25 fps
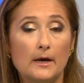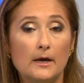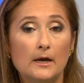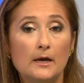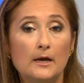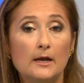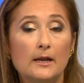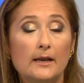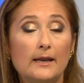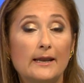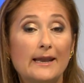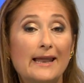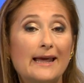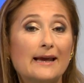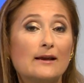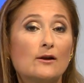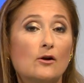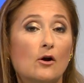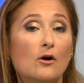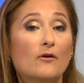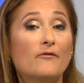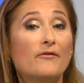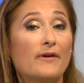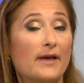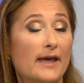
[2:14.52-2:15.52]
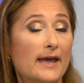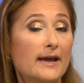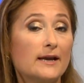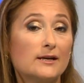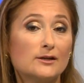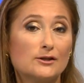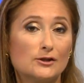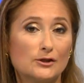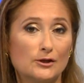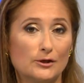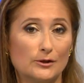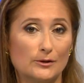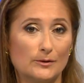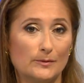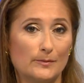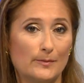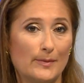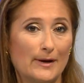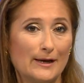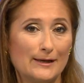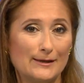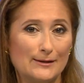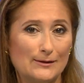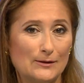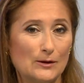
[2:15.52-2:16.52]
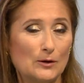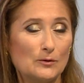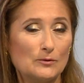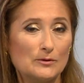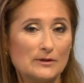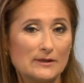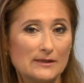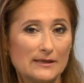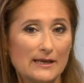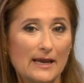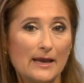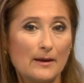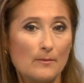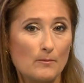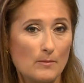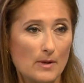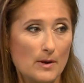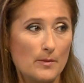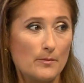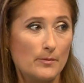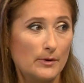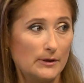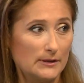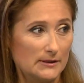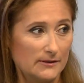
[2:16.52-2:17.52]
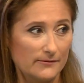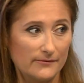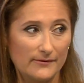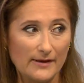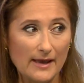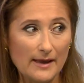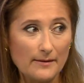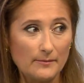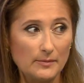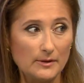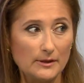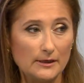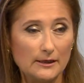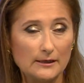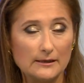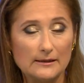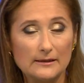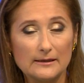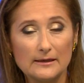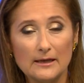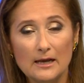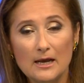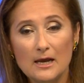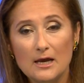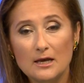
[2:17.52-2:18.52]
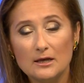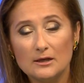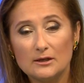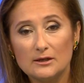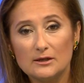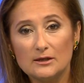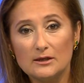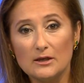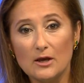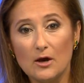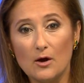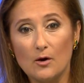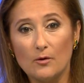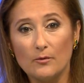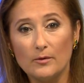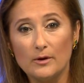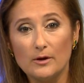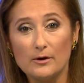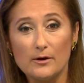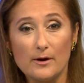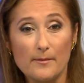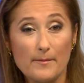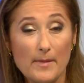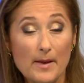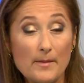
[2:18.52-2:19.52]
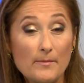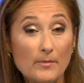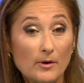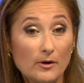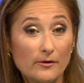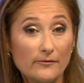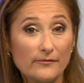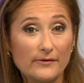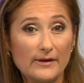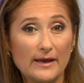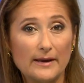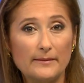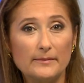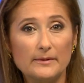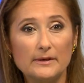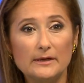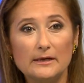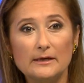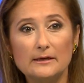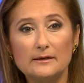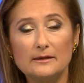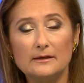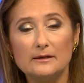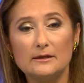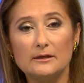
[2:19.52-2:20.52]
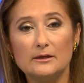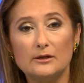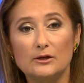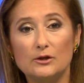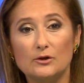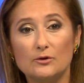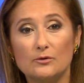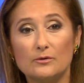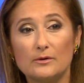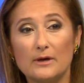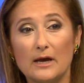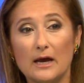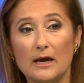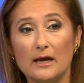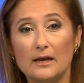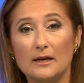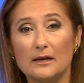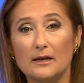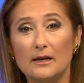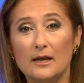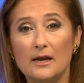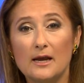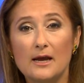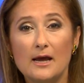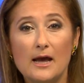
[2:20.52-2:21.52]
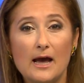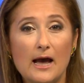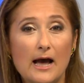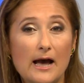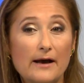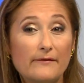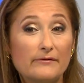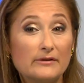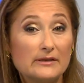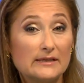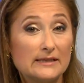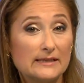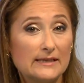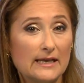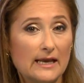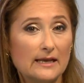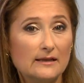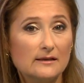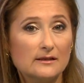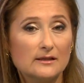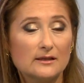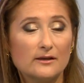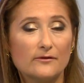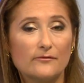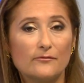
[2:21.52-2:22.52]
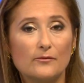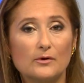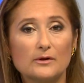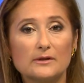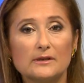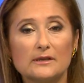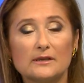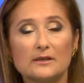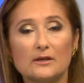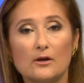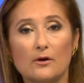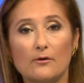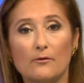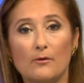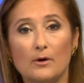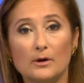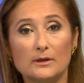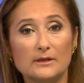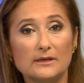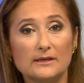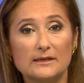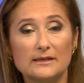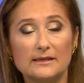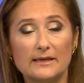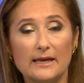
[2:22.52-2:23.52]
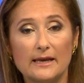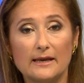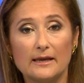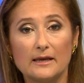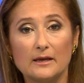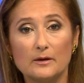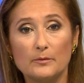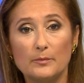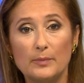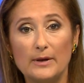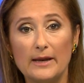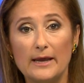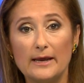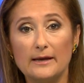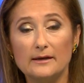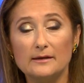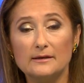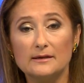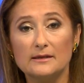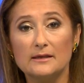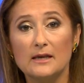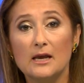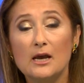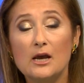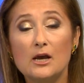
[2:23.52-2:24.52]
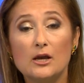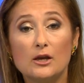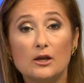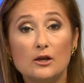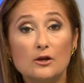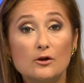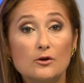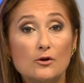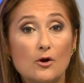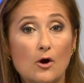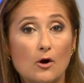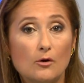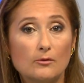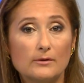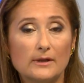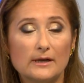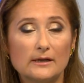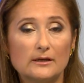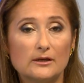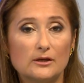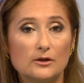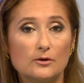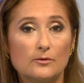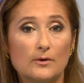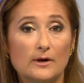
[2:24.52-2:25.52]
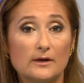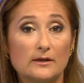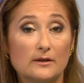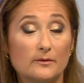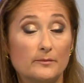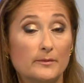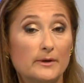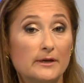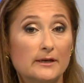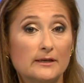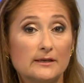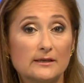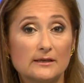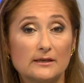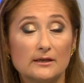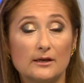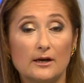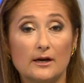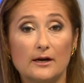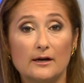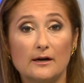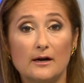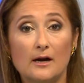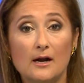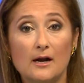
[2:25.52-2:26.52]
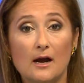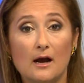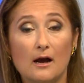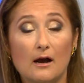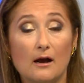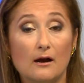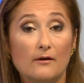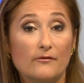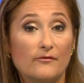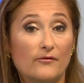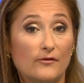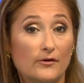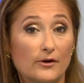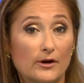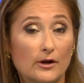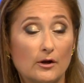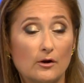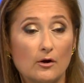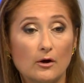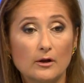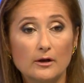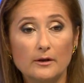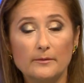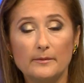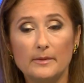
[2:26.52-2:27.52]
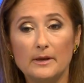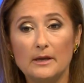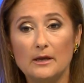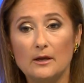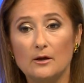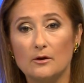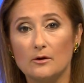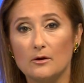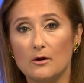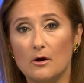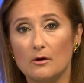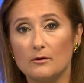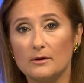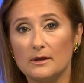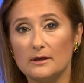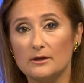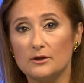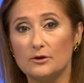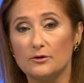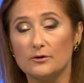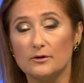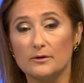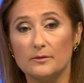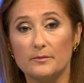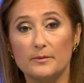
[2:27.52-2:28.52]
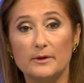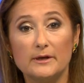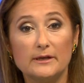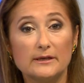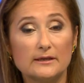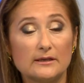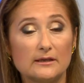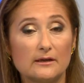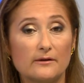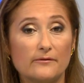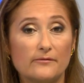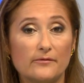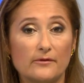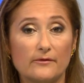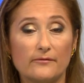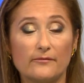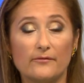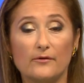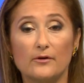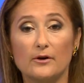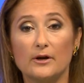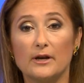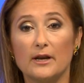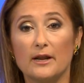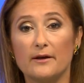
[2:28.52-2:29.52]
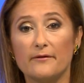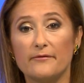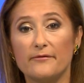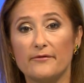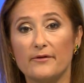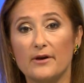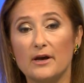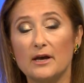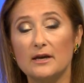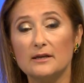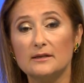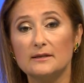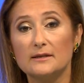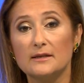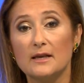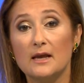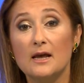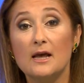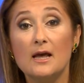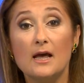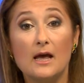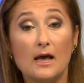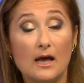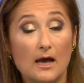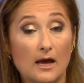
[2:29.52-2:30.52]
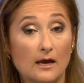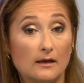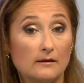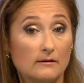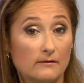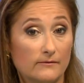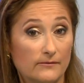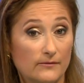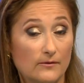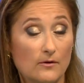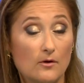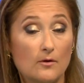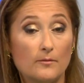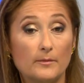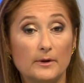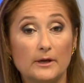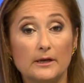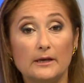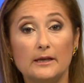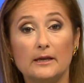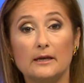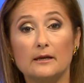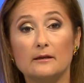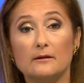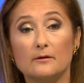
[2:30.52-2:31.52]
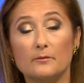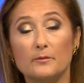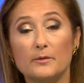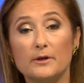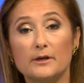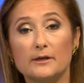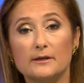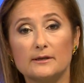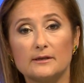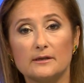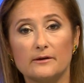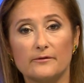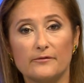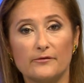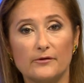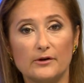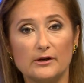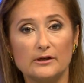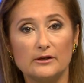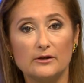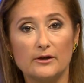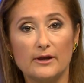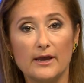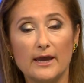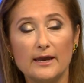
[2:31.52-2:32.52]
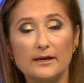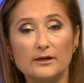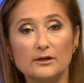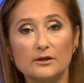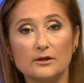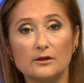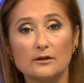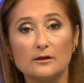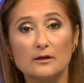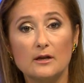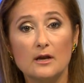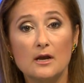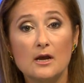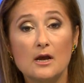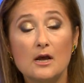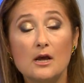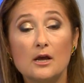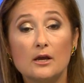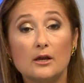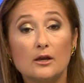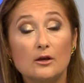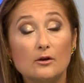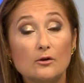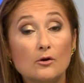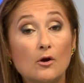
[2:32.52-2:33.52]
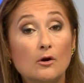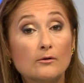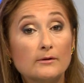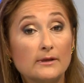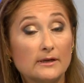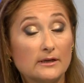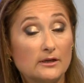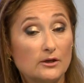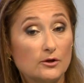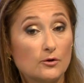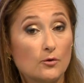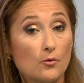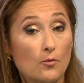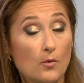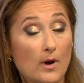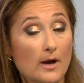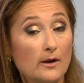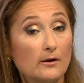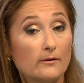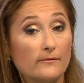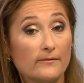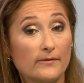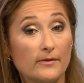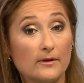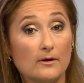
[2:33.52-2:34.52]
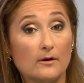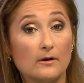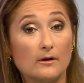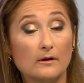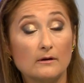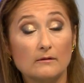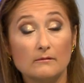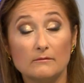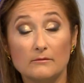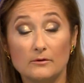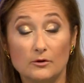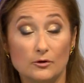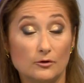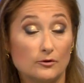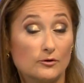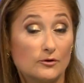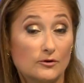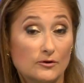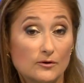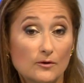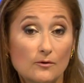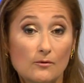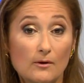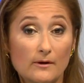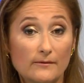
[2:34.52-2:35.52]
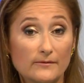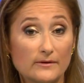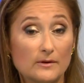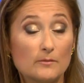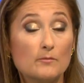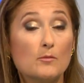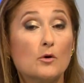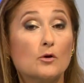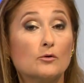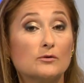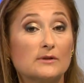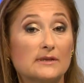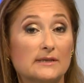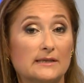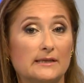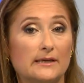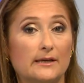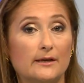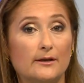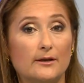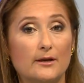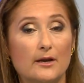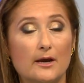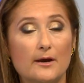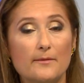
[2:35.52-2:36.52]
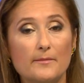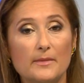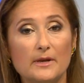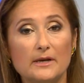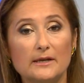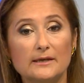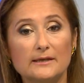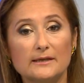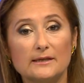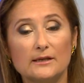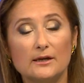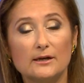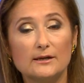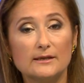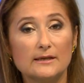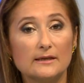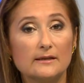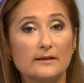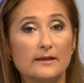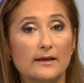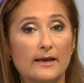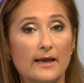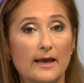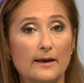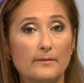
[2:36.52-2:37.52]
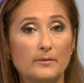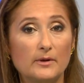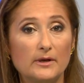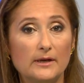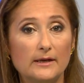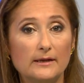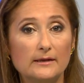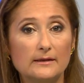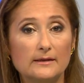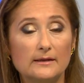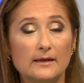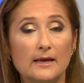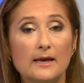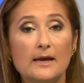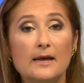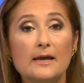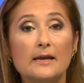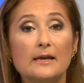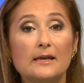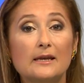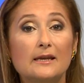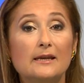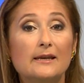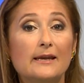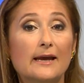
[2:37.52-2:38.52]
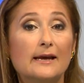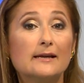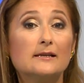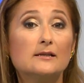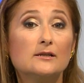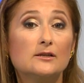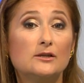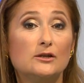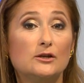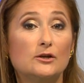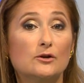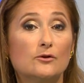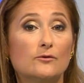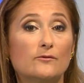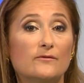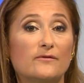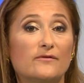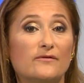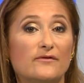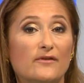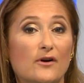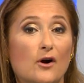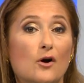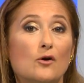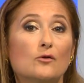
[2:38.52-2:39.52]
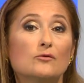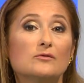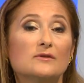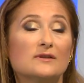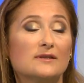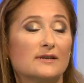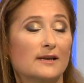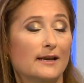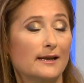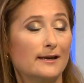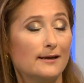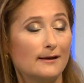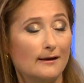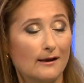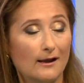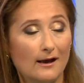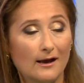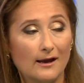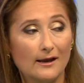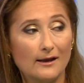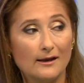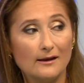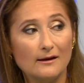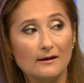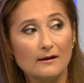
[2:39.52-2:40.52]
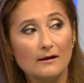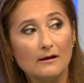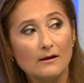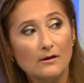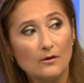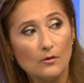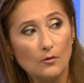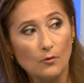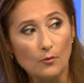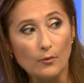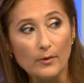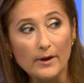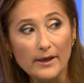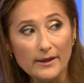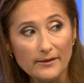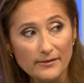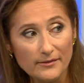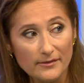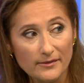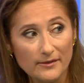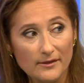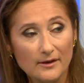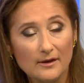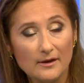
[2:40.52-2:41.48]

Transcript: lack of action by those same members of cabinet. So you're a member of cabinet, you can have a sense of what is taking place. You know that you are the minister for economy, you know that you're the minister for foreign affairs and formerly the minister for education. You know that you're two of the most senior ministers in the cabinet, yet you vote in line with